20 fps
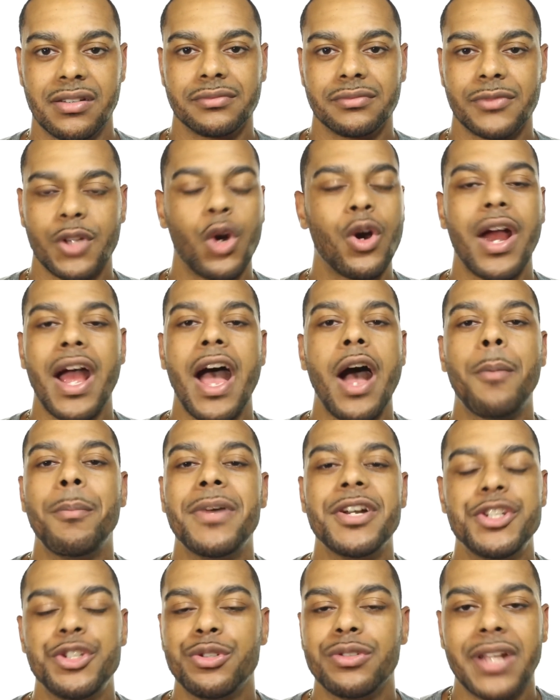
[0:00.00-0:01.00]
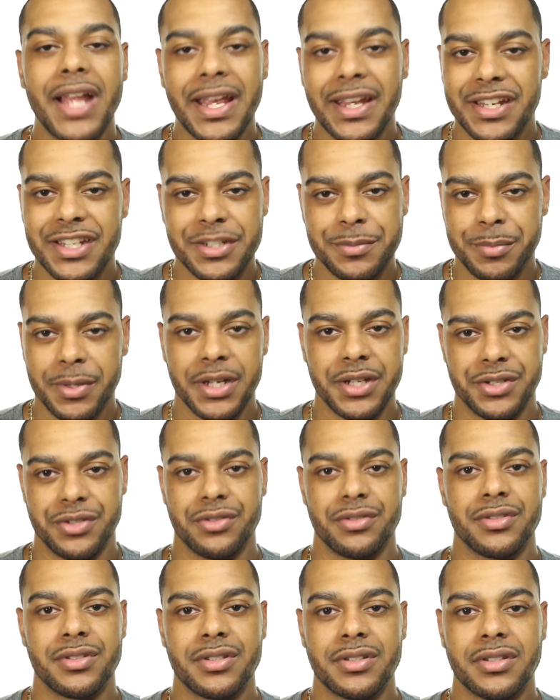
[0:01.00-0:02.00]
or how much you like his
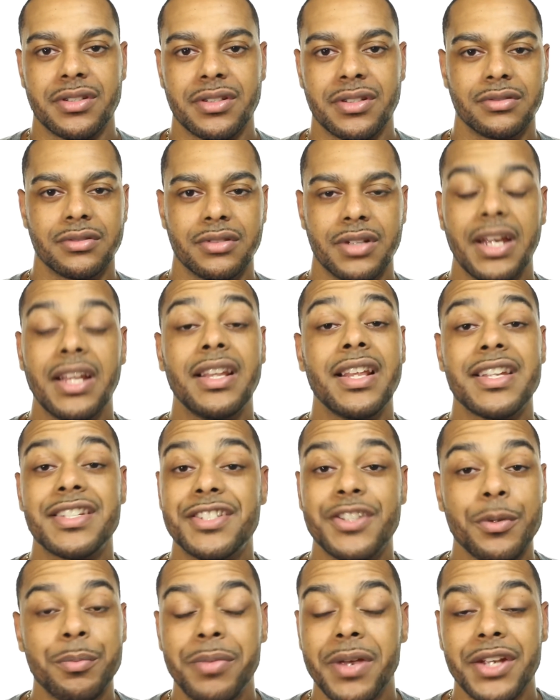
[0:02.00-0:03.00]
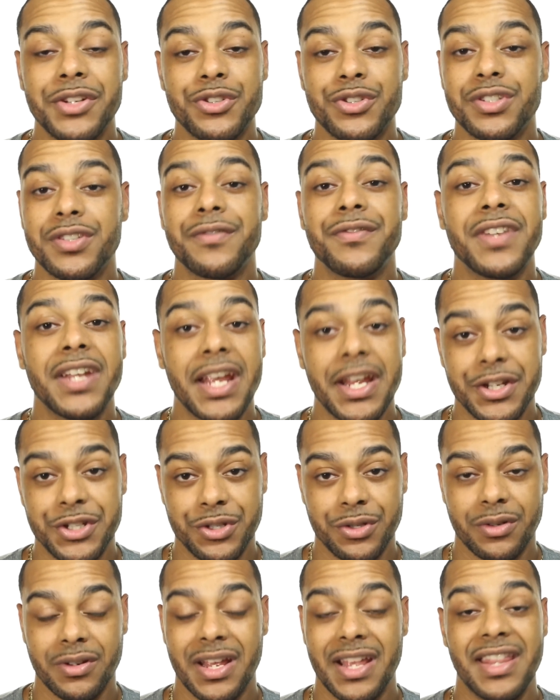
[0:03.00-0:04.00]
pictures, unless they're pictures of
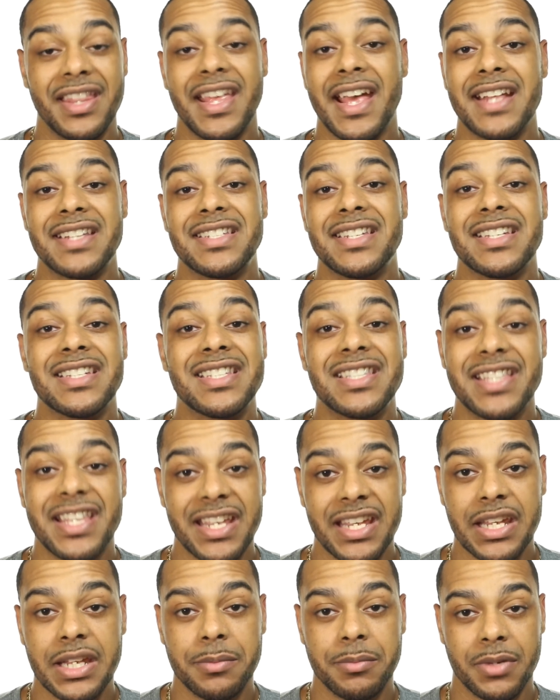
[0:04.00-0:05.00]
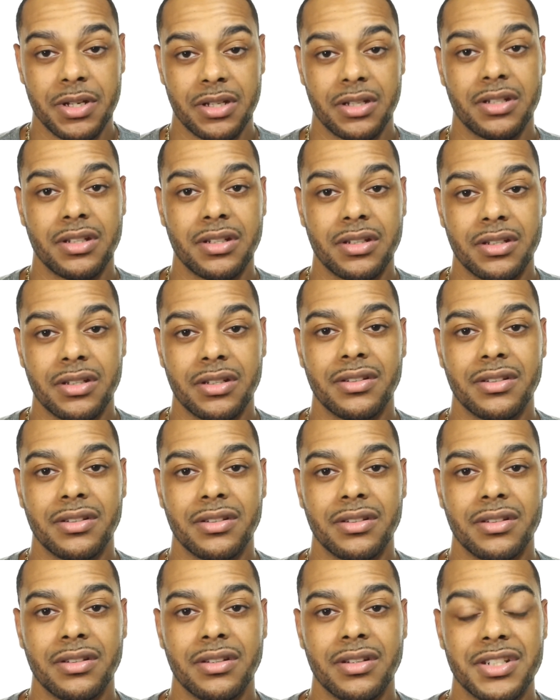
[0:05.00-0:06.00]
nature and that's his theme.
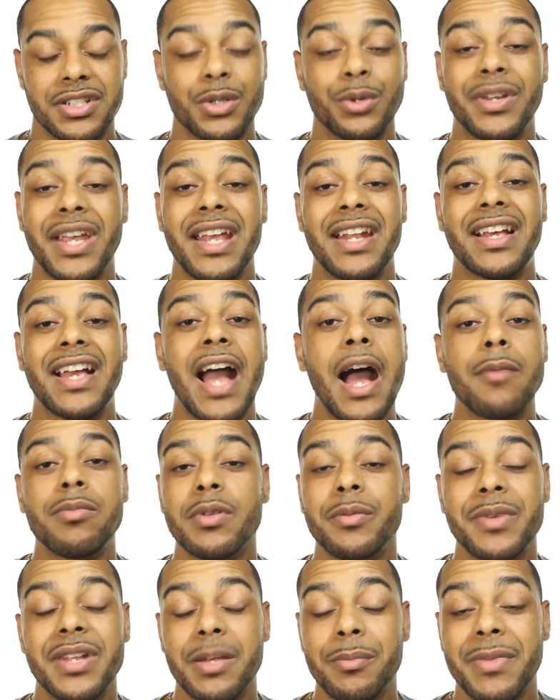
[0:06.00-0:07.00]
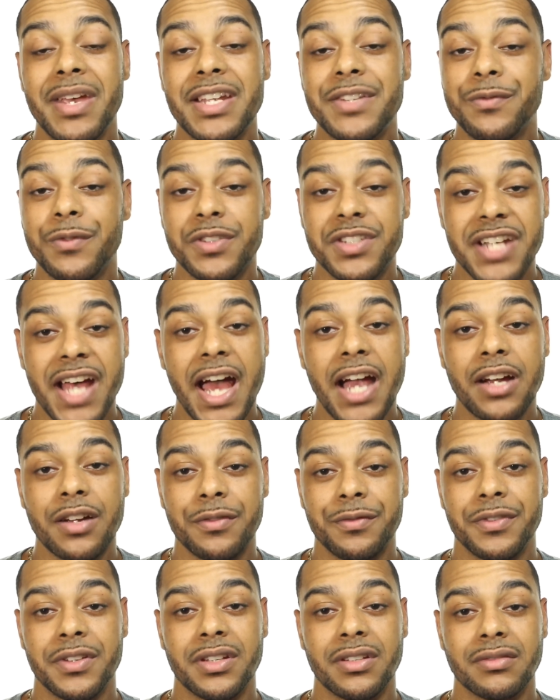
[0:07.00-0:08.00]
It's okay to compliment a man's
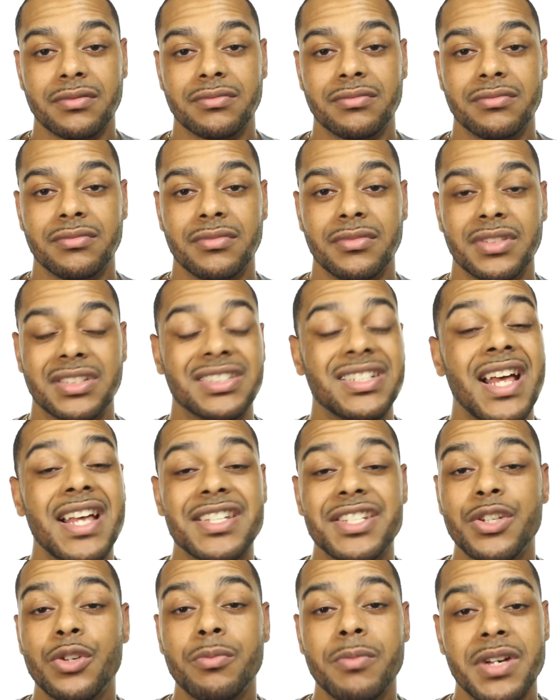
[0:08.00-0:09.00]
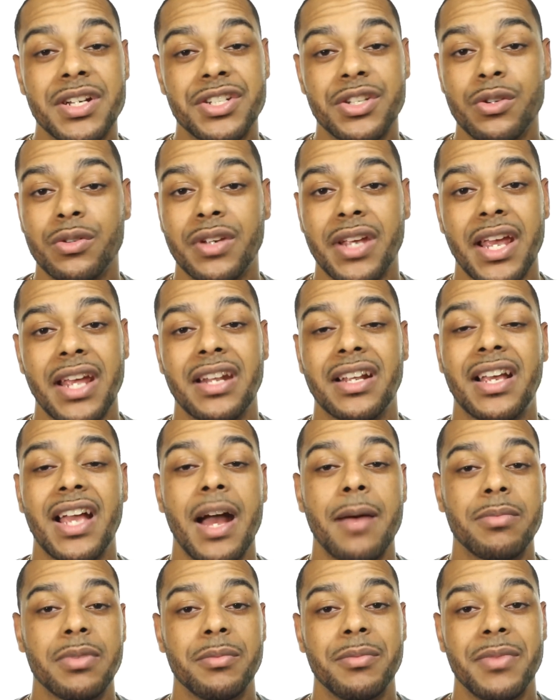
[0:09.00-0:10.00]
photography. It's not so much okay to
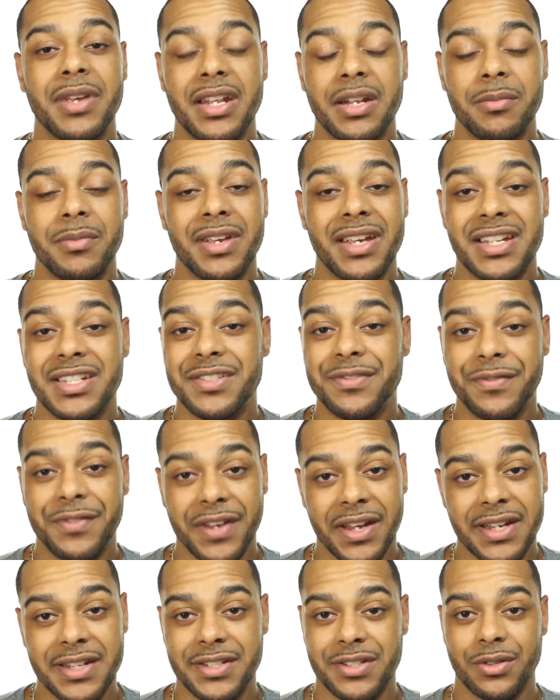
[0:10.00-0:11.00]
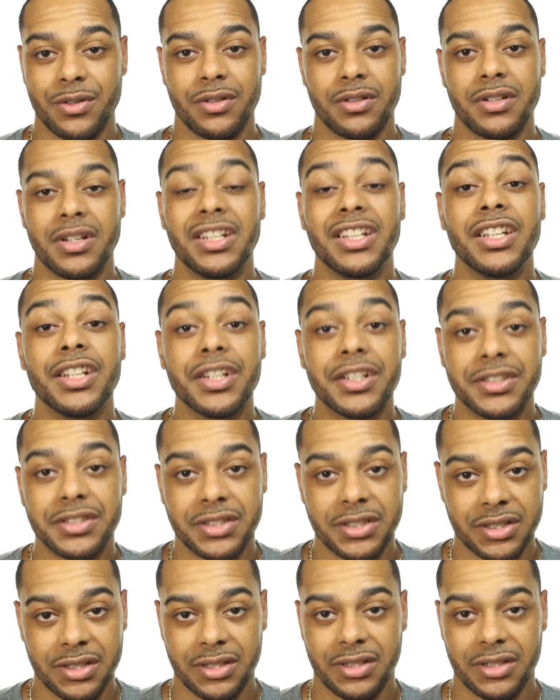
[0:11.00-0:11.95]
compliment a man's face or looks.